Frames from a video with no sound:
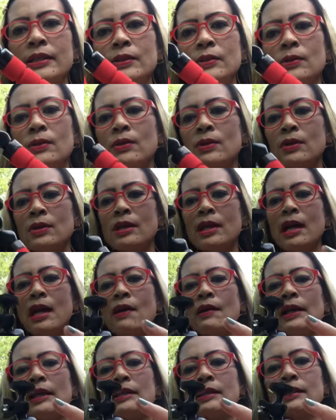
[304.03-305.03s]
so
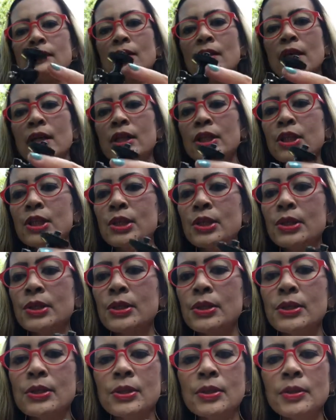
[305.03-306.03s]
now i start
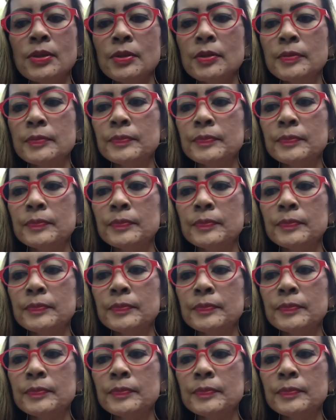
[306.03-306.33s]
to